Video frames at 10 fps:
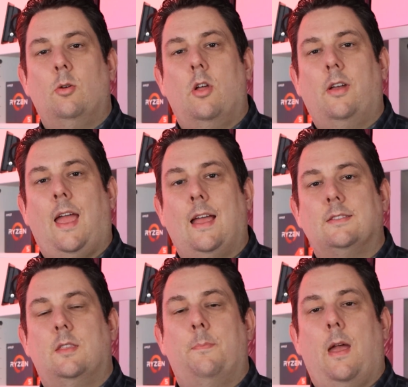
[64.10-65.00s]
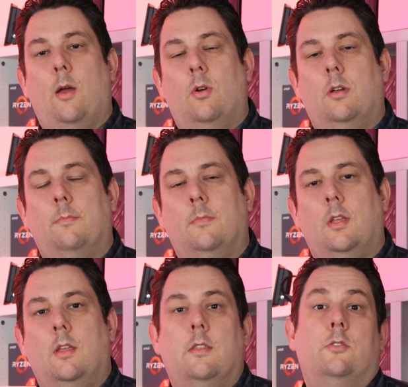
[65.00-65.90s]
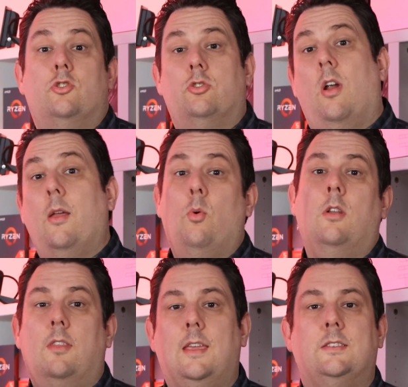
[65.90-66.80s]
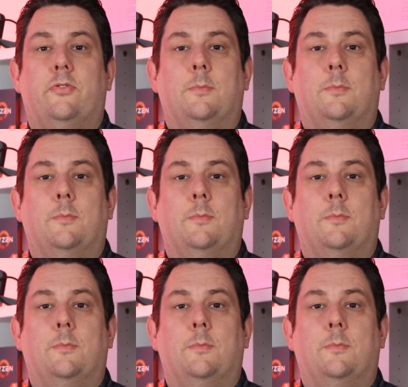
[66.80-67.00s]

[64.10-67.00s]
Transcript: no longer has the power? Then try one of these